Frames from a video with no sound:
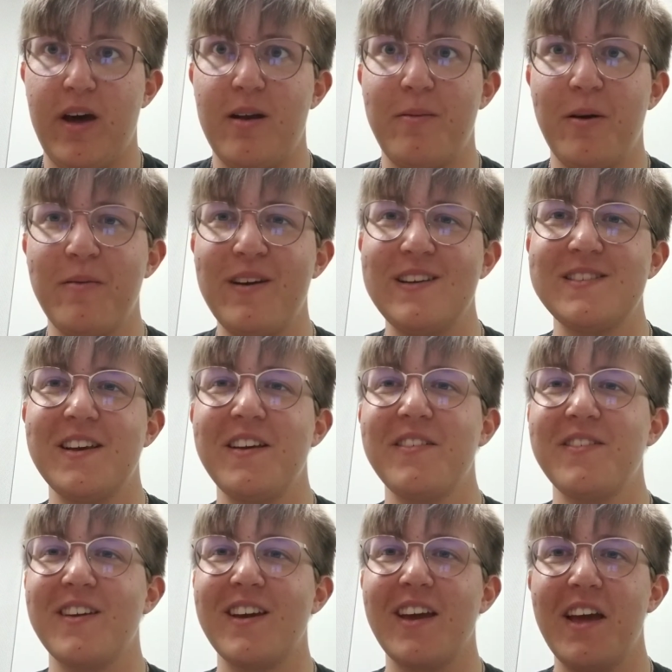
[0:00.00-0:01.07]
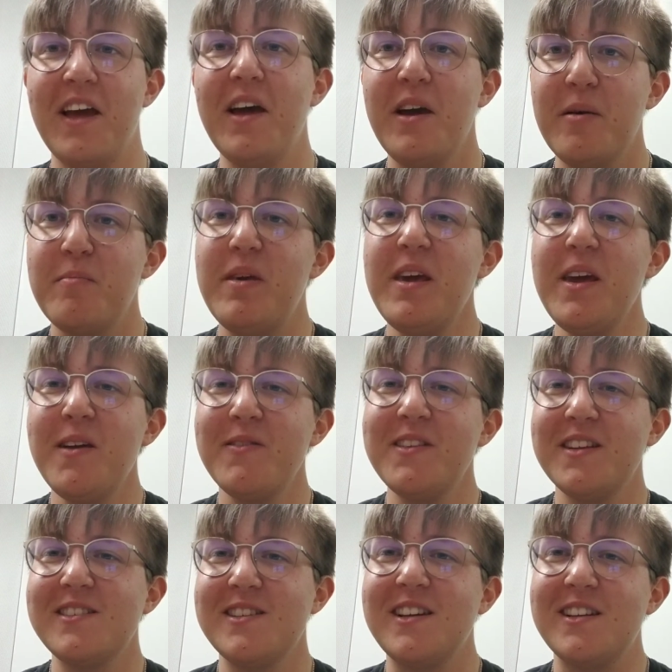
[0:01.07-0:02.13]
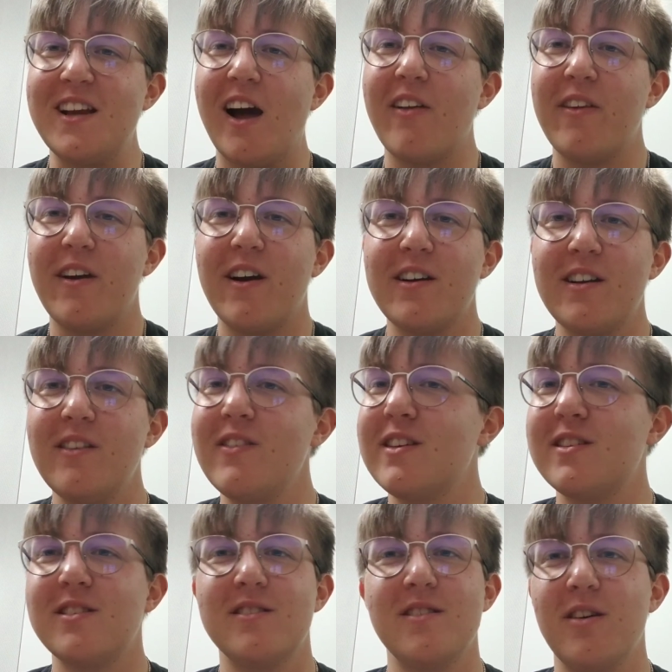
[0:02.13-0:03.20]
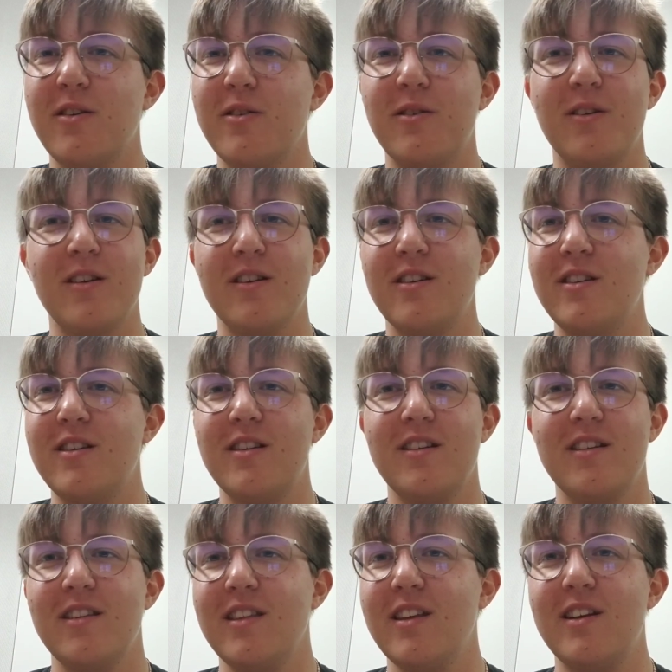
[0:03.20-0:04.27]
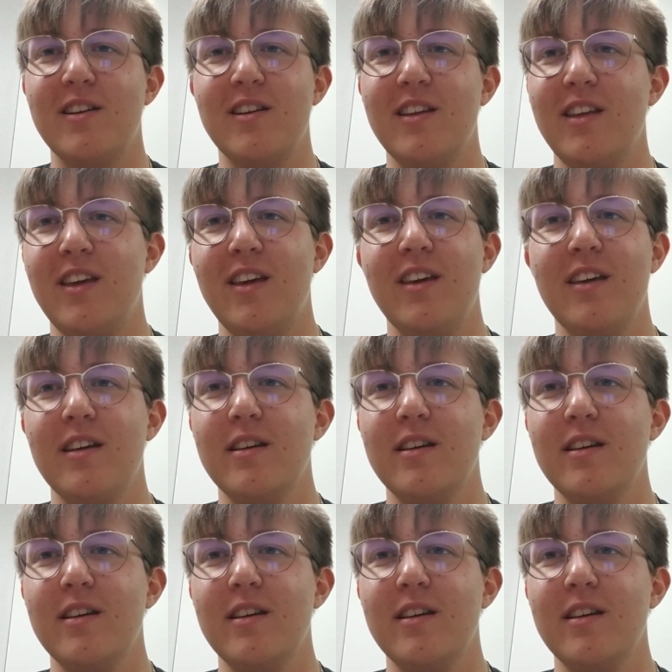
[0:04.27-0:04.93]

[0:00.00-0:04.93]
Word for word: about myself like being able to sing down the octave is so good literally